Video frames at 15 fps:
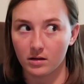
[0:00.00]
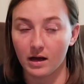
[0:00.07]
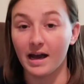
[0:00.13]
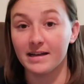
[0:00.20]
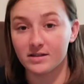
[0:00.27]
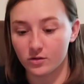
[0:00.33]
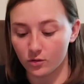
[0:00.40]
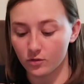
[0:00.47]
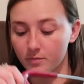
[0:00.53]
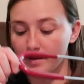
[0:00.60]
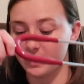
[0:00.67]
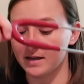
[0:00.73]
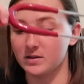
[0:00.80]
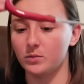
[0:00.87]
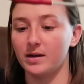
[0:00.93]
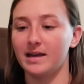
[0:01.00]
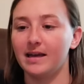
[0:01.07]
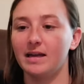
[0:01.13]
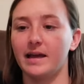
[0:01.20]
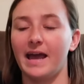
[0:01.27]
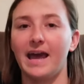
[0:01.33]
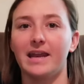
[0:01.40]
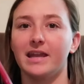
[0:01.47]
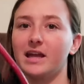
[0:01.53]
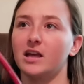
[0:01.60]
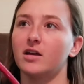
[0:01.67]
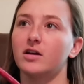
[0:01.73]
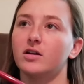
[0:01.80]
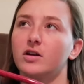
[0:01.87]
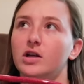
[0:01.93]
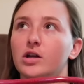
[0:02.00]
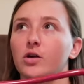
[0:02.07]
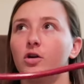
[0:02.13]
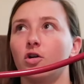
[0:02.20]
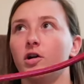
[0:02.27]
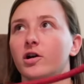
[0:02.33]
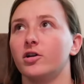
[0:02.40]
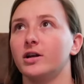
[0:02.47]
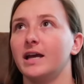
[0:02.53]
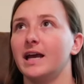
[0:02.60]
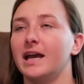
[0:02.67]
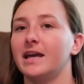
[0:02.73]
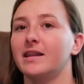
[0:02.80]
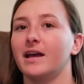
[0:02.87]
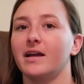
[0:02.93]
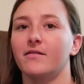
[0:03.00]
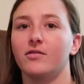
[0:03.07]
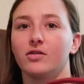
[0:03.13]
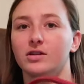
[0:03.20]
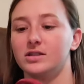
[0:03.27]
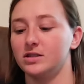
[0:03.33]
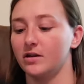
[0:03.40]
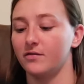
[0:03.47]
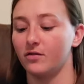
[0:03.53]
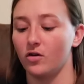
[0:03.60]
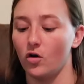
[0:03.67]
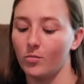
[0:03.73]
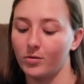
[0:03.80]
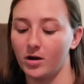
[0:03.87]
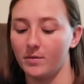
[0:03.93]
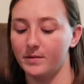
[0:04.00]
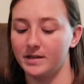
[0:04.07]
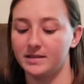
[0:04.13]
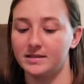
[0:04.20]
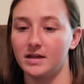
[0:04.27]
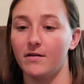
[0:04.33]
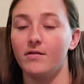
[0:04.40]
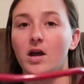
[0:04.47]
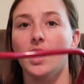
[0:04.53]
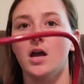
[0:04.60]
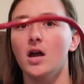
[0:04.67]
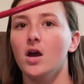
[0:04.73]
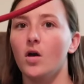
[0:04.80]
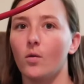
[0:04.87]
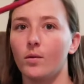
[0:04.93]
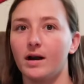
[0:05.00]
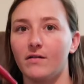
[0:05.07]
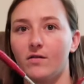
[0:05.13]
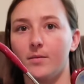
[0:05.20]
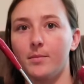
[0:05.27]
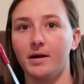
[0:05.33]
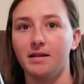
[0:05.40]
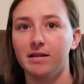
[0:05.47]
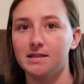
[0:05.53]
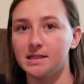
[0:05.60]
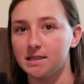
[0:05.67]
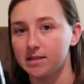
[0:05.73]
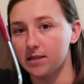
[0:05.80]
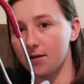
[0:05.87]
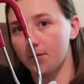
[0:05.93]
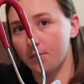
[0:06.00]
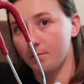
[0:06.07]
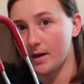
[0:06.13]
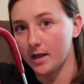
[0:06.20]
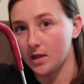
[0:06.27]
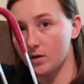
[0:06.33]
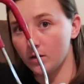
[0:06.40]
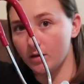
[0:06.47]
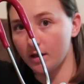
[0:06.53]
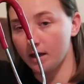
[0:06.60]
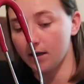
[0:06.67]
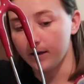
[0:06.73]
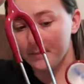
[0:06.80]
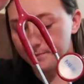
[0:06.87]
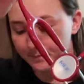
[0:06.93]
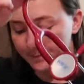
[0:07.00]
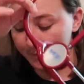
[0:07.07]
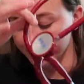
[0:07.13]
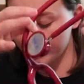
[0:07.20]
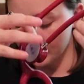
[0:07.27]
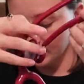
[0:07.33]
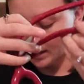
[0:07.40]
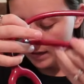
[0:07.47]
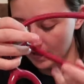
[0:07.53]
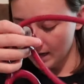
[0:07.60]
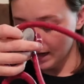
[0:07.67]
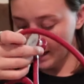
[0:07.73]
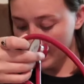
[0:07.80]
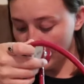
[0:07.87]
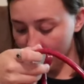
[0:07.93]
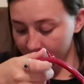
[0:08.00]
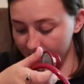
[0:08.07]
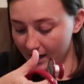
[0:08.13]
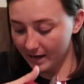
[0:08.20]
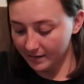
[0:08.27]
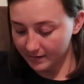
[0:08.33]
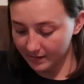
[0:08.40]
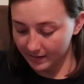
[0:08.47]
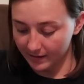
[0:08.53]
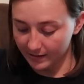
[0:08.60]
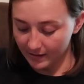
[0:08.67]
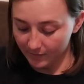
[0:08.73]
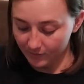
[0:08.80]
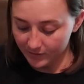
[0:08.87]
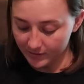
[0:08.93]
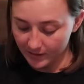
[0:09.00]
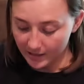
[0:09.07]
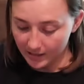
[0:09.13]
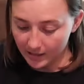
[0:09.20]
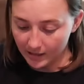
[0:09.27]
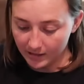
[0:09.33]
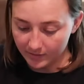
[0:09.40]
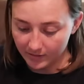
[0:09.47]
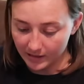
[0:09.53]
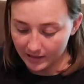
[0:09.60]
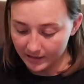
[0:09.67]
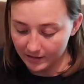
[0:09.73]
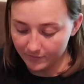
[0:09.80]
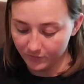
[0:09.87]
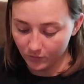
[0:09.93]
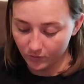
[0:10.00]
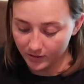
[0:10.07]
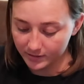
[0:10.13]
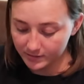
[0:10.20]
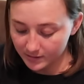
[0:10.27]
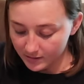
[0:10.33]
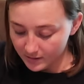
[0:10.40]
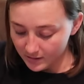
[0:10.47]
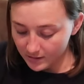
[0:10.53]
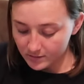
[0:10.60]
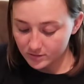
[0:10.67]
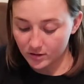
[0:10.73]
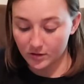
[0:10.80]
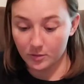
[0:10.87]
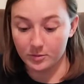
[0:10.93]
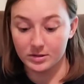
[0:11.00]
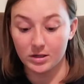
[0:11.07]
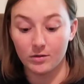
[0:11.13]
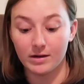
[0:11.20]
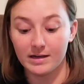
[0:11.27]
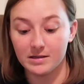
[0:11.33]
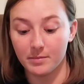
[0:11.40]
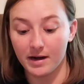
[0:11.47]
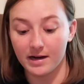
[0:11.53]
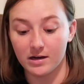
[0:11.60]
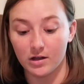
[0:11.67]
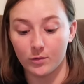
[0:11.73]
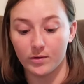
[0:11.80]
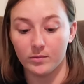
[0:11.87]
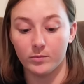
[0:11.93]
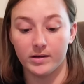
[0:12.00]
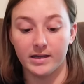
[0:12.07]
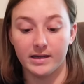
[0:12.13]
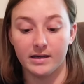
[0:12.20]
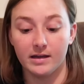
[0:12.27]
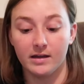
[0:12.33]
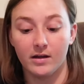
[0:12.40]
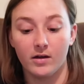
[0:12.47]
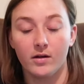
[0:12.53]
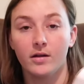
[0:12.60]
high school, because we had like, you know, career day, like for the stuff for homecoming and stuff, whatever. But this is my little thing. I have that and everything that I need for it, so there was no need to buy another one when